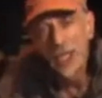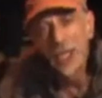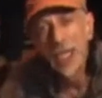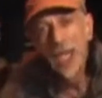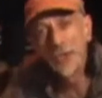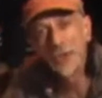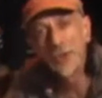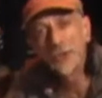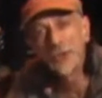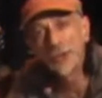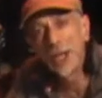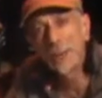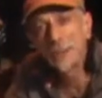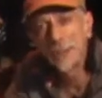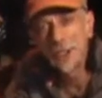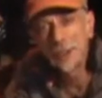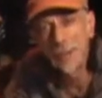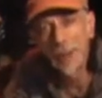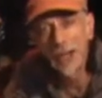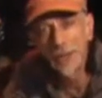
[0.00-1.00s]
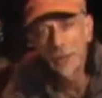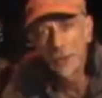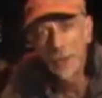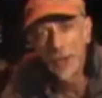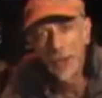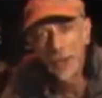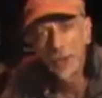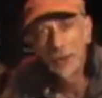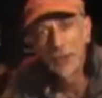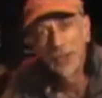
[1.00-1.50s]
And those numbers, by the
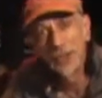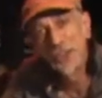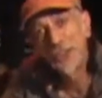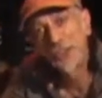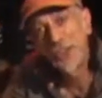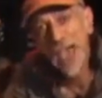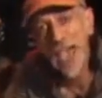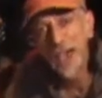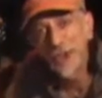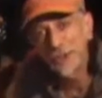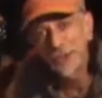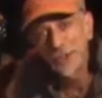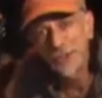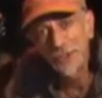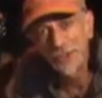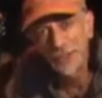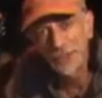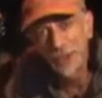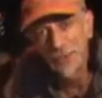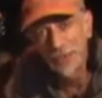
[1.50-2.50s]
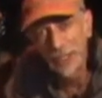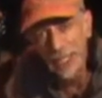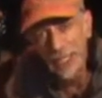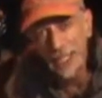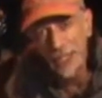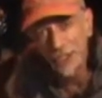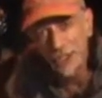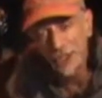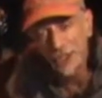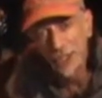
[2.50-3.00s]
way, are in thousandths of an
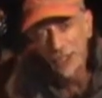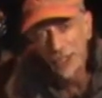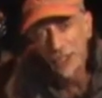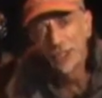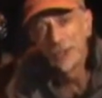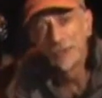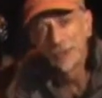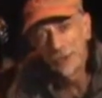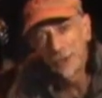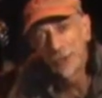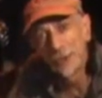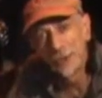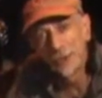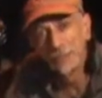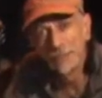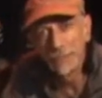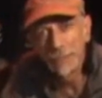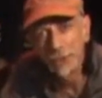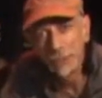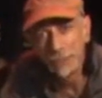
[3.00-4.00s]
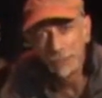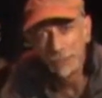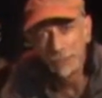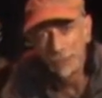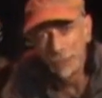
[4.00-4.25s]
inch for you